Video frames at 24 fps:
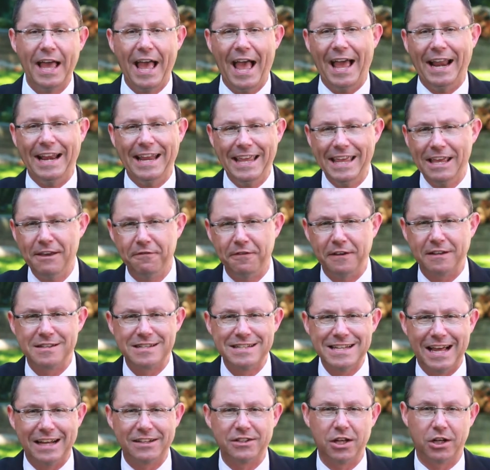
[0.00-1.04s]
And if it's
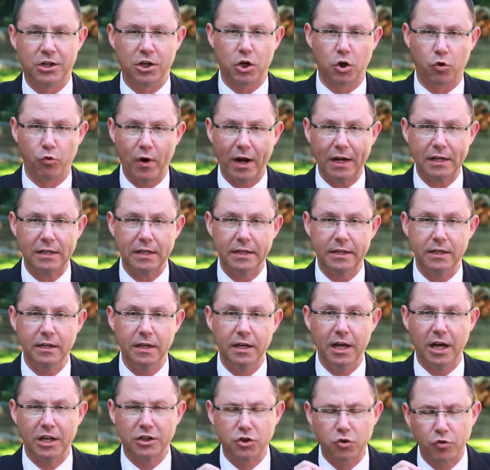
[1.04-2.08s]
not done correctly,
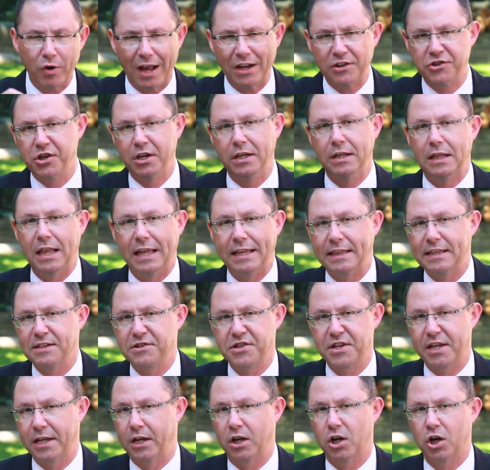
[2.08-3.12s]
a tragedy like
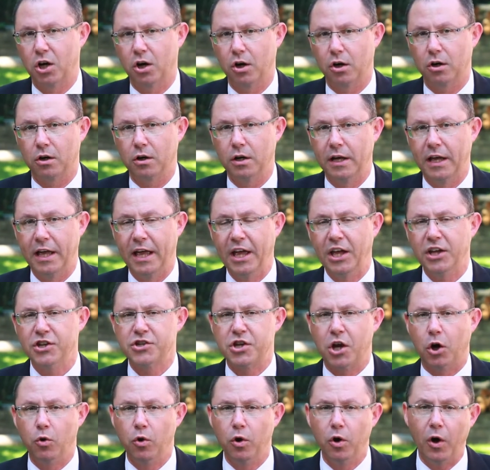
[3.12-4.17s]
this can occur.
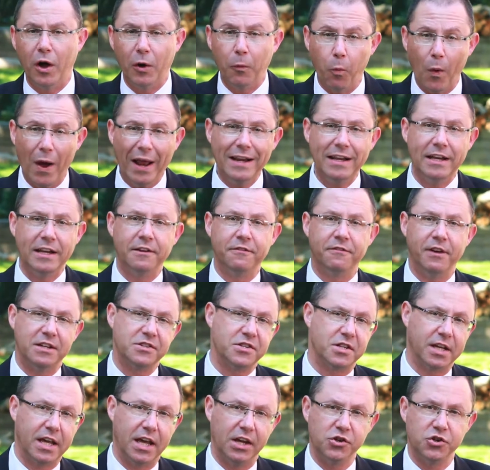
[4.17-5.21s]
So when an
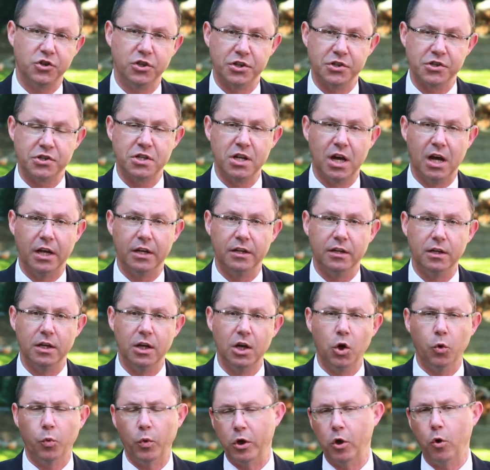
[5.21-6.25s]
investigation is done,
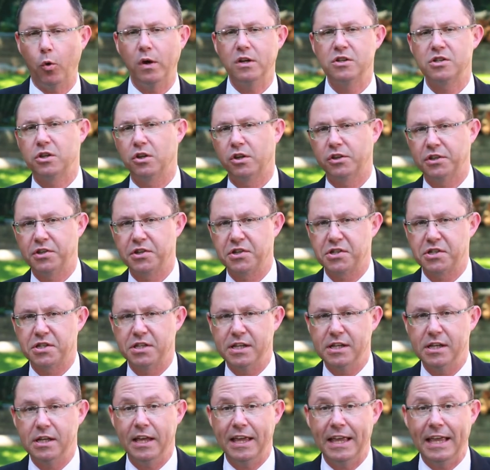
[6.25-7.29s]
we always look to
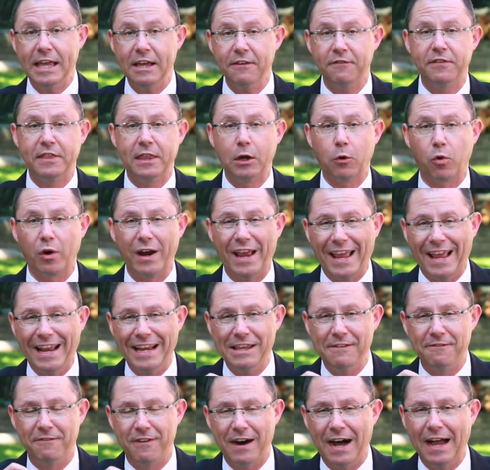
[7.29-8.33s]
see if there were
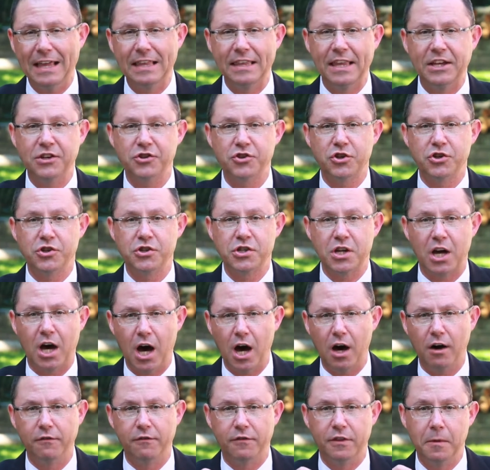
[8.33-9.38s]
any violations
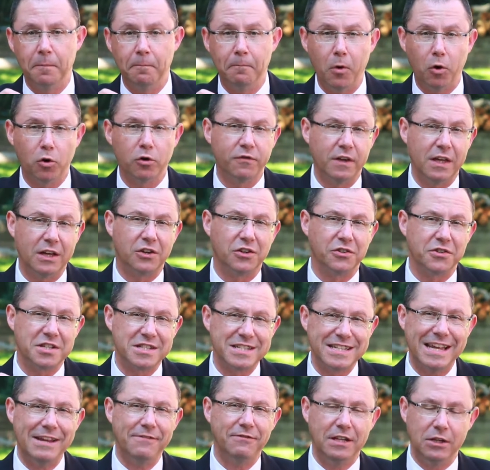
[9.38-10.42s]
of the motor vehicle
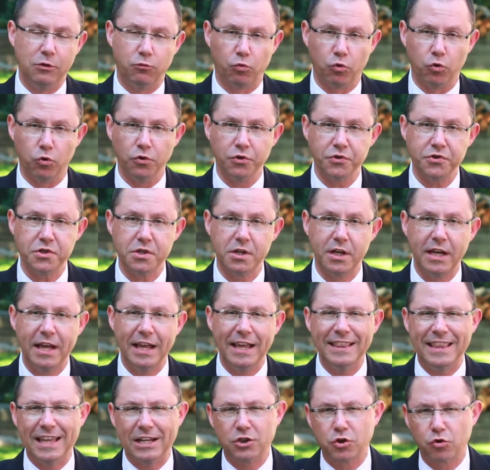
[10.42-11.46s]
safety rules
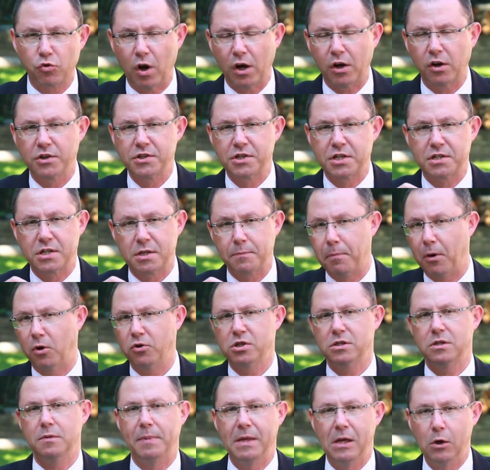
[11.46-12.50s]
that truckers are
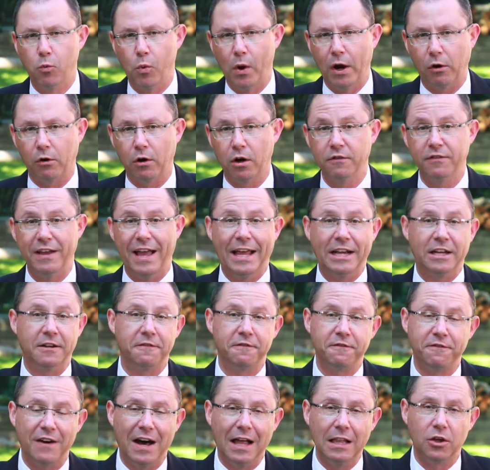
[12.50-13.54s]
supposed to be aware of and to
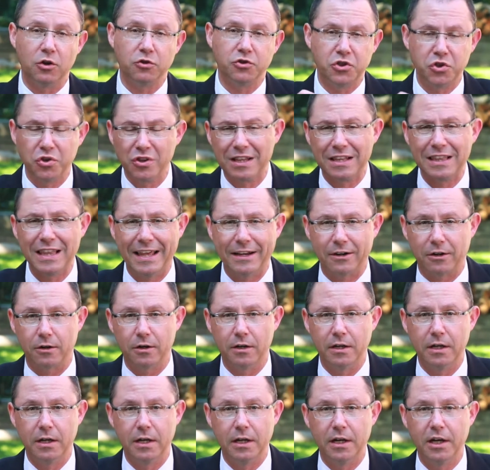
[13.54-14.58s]
follow to the letter
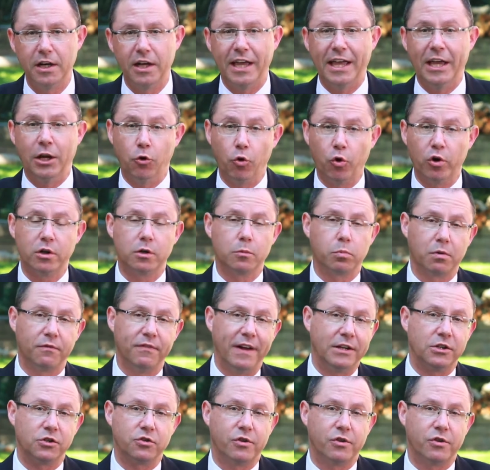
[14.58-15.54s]
in order to prevent